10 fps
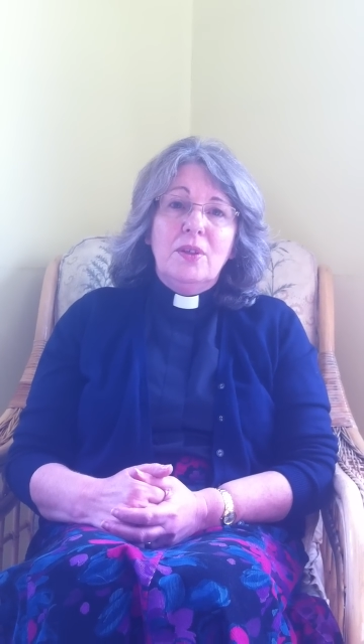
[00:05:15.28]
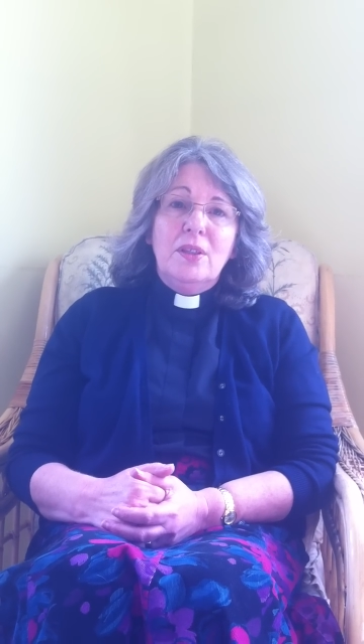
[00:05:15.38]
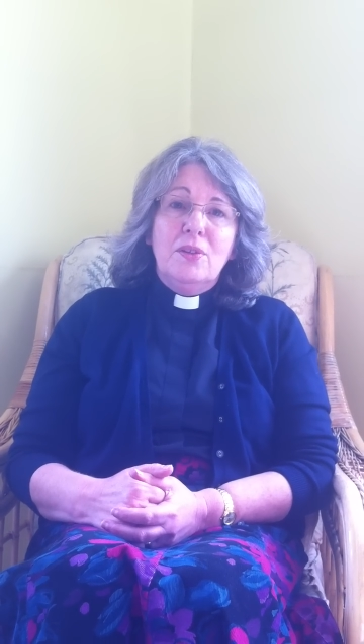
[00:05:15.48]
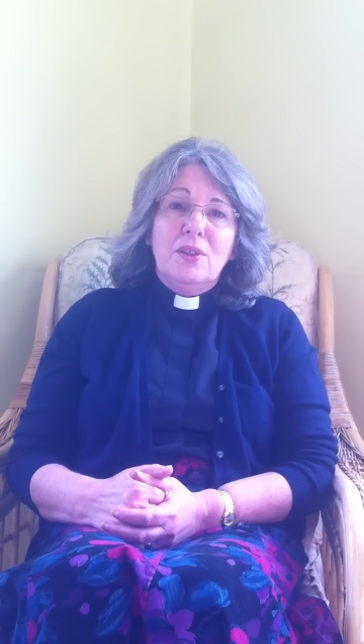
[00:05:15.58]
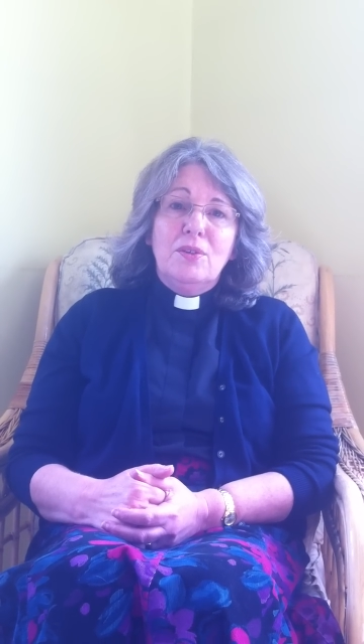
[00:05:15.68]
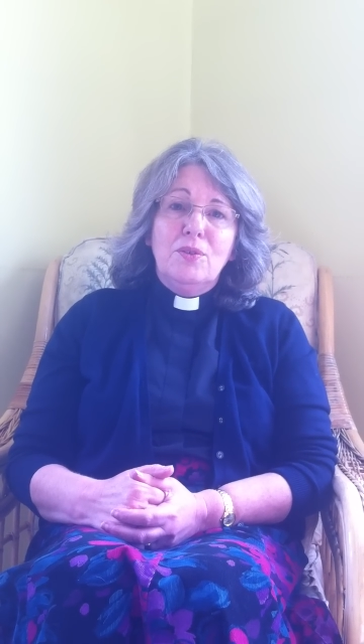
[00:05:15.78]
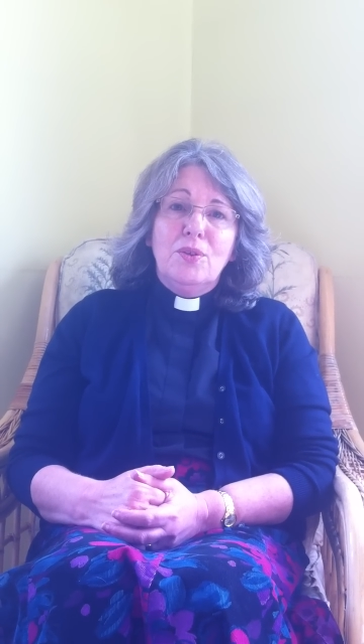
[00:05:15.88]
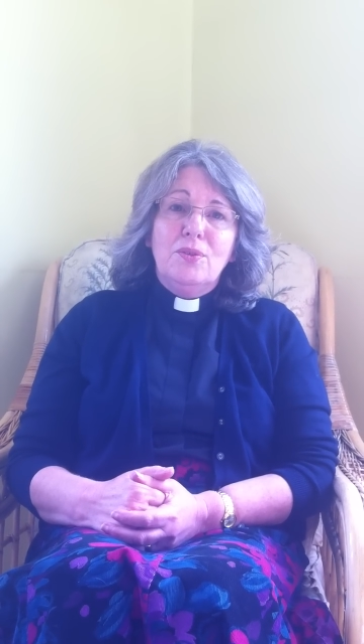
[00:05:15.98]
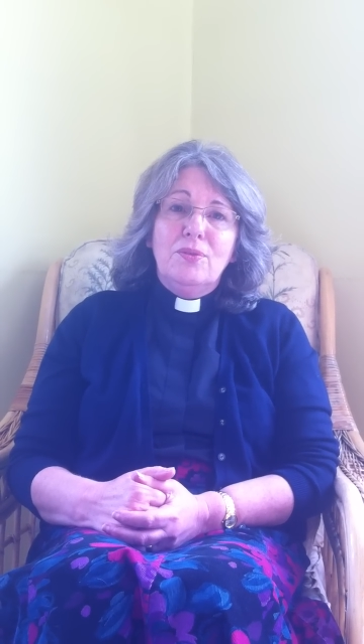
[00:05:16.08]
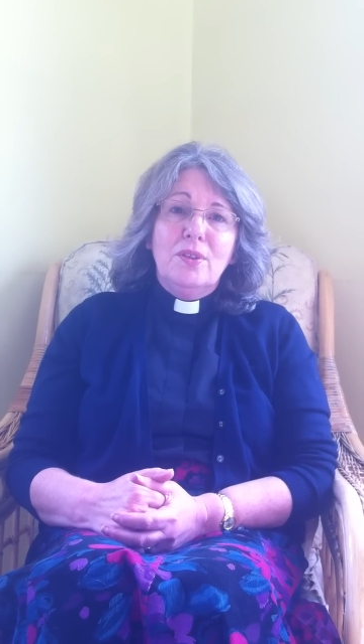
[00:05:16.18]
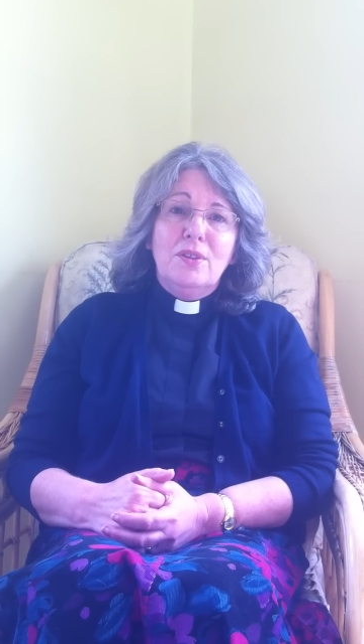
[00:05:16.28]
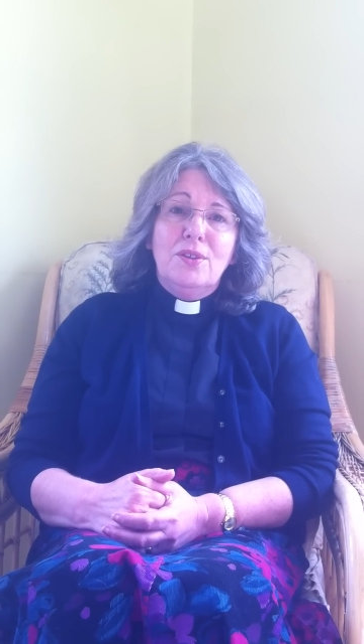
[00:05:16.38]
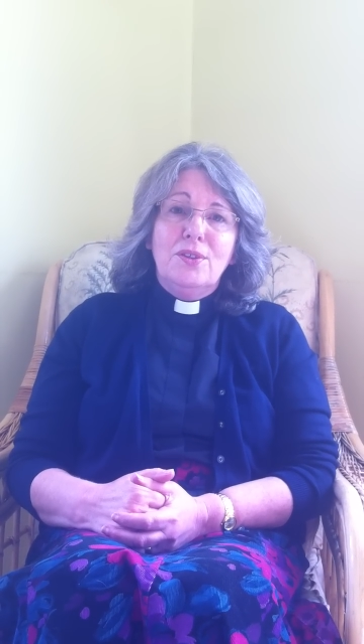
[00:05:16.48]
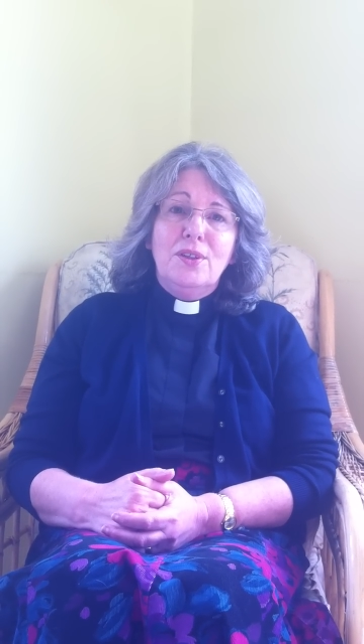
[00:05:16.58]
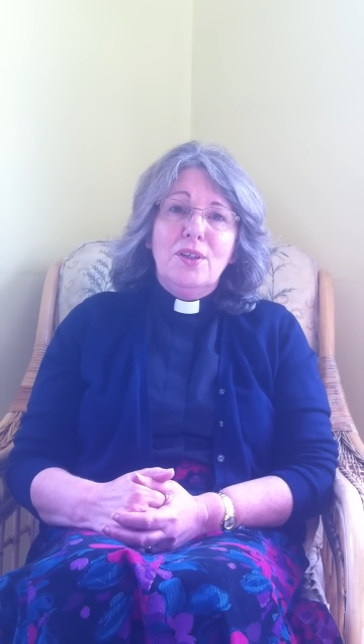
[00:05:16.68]
they're really still good fun
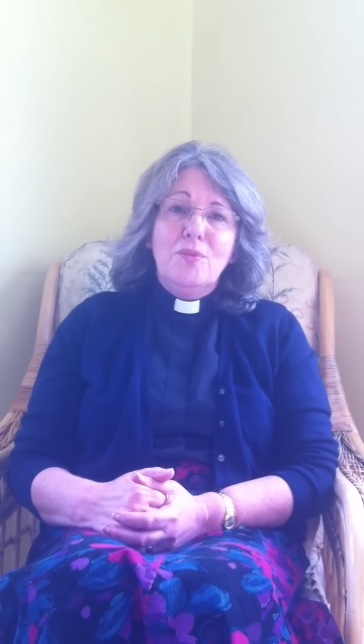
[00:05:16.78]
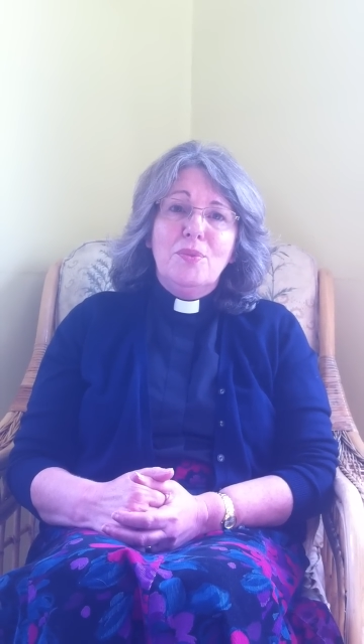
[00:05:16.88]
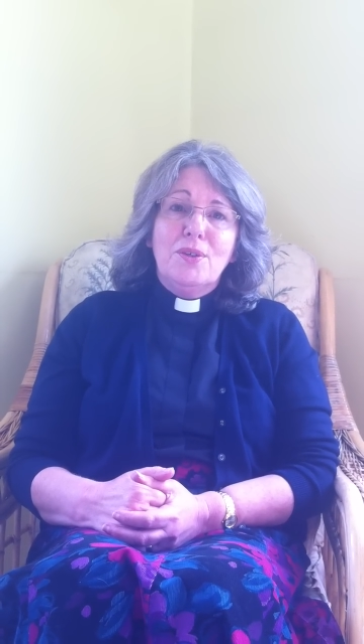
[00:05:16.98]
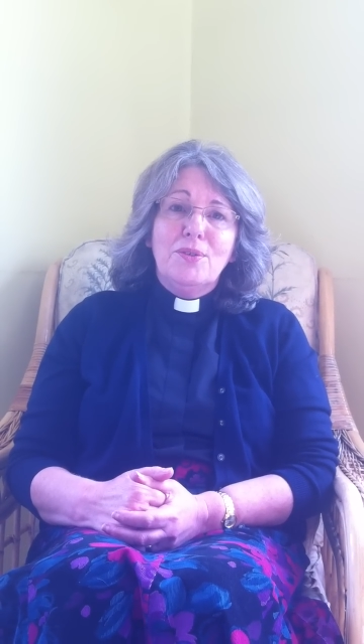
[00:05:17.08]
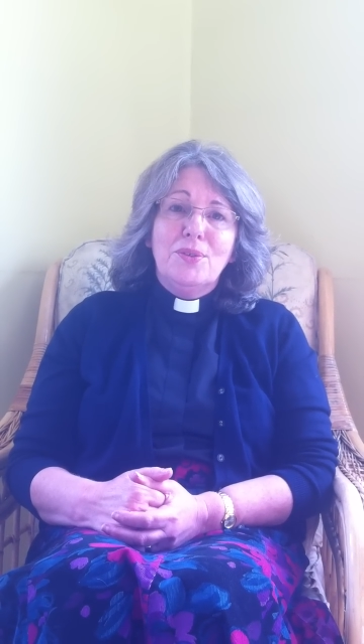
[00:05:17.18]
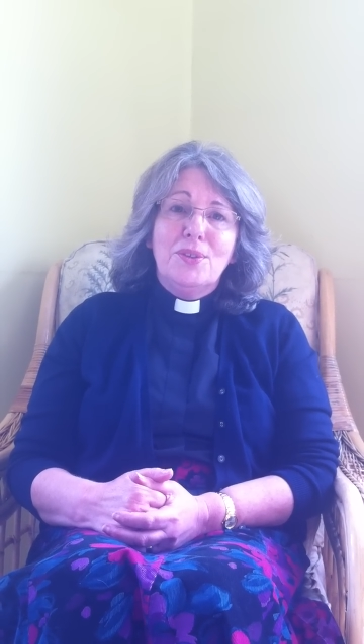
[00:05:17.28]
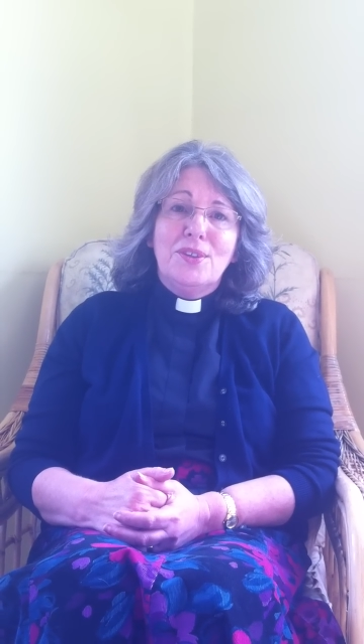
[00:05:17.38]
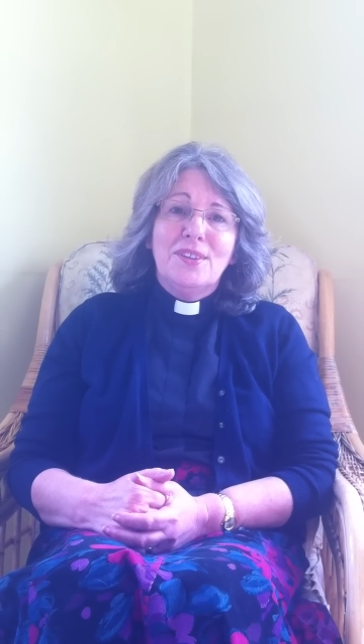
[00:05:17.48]
to know most.